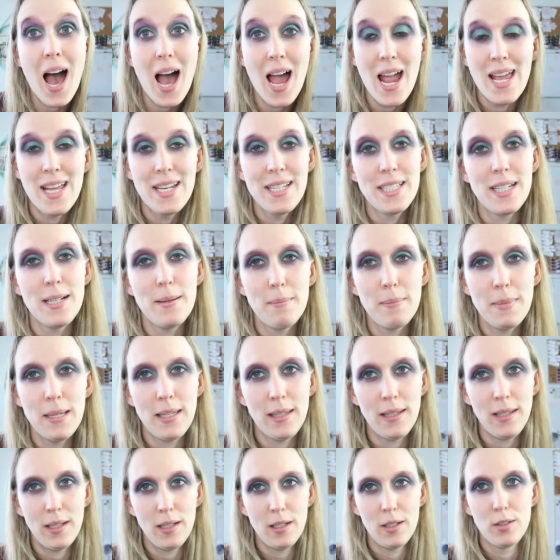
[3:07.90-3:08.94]
I ended up
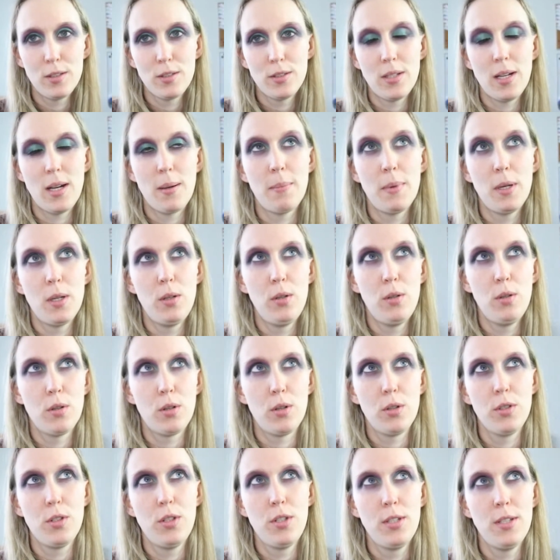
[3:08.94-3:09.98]
making some
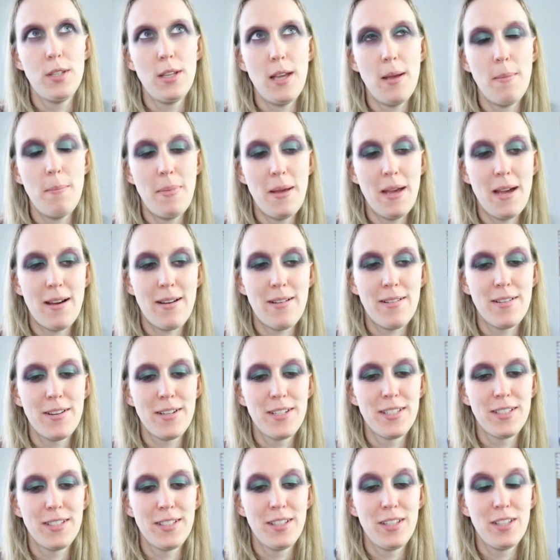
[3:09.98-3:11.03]
notes
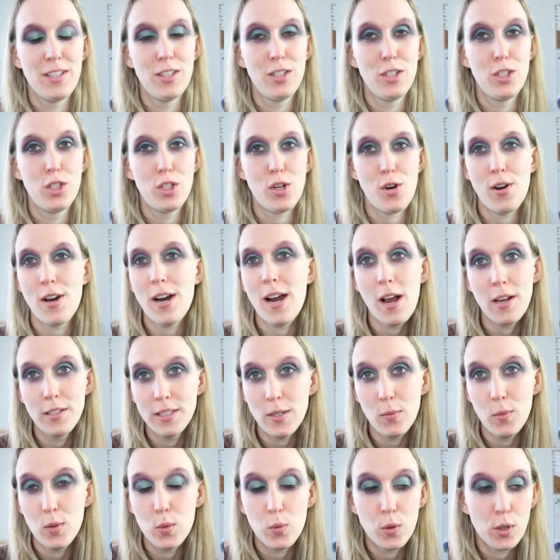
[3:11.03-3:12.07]
about the show as I
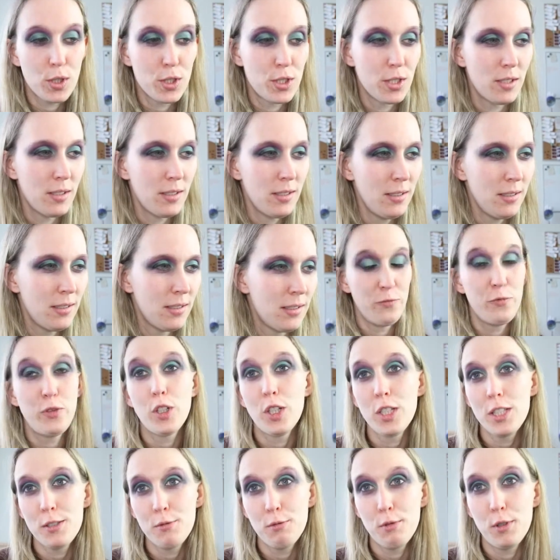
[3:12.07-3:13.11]
was watching it.
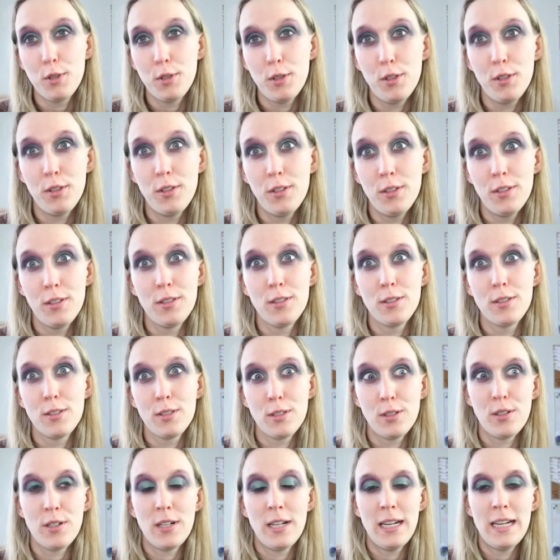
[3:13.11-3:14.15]
First of all, the
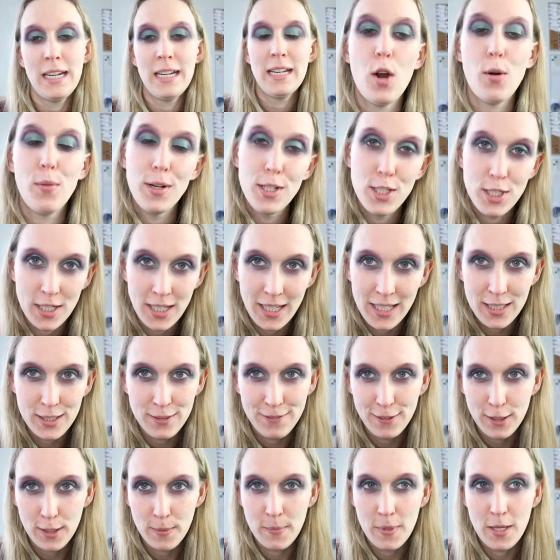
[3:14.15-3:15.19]
story originates
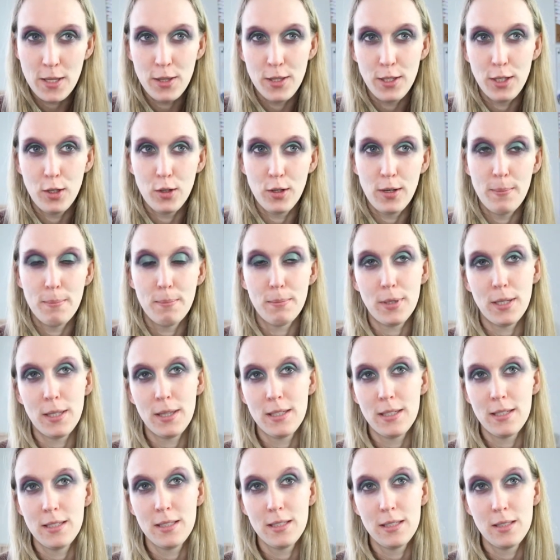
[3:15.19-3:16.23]
from the Grimm
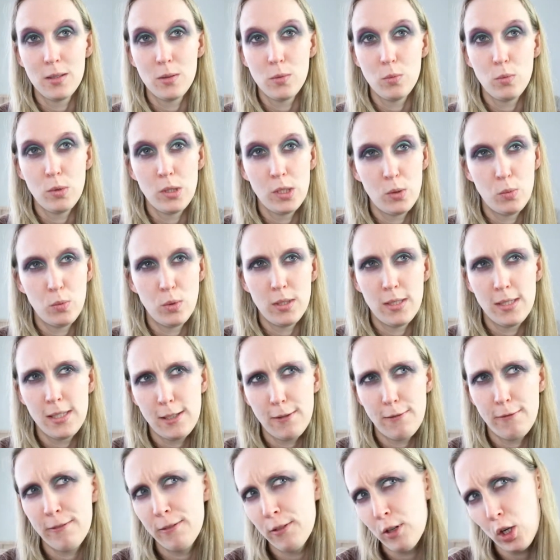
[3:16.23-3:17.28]
brothers, which was the
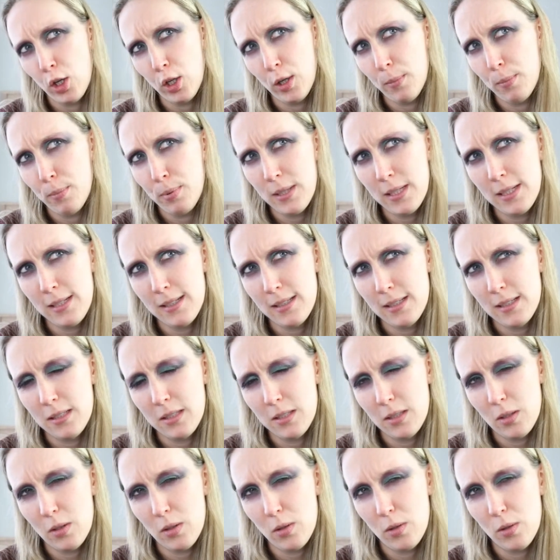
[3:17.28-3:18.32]
Frog Prince
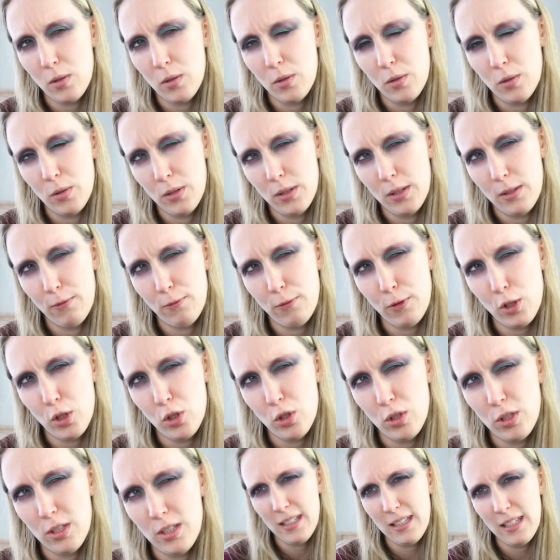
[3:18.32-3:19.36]
or the Frog
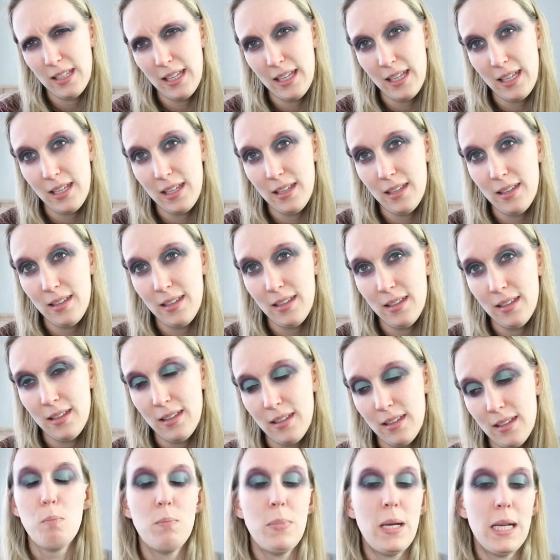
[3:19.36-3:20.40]
King.
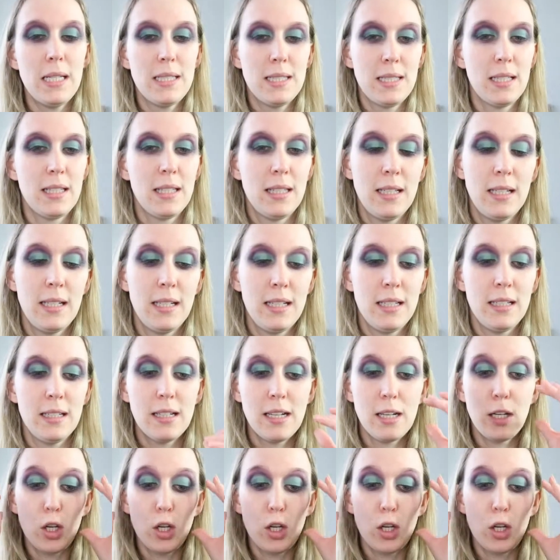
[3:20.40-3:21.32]
Basically, a